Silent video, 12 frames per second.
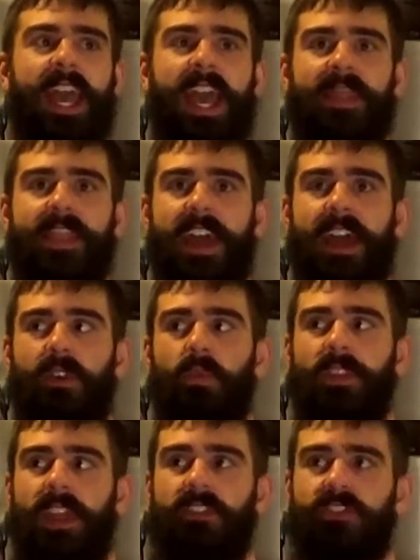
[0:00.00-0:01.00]
and then
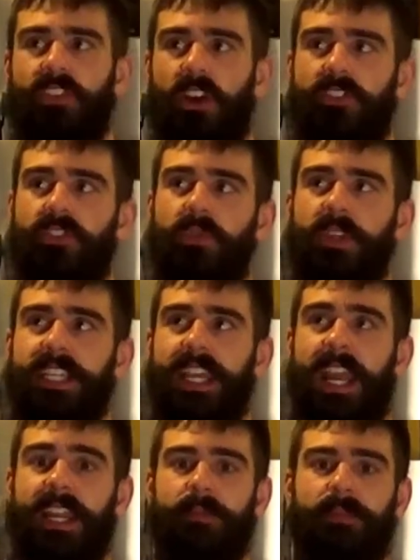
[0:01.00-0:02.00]
when they start to
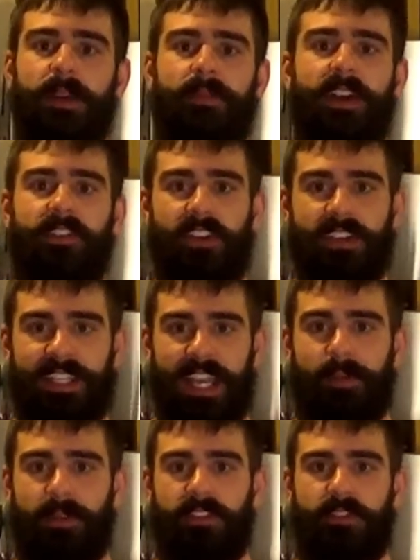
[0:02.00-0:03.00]
regain and blame it on their
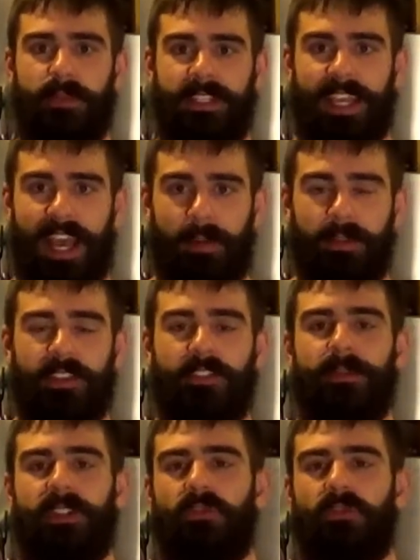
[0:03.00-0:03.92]
damaged metabolism,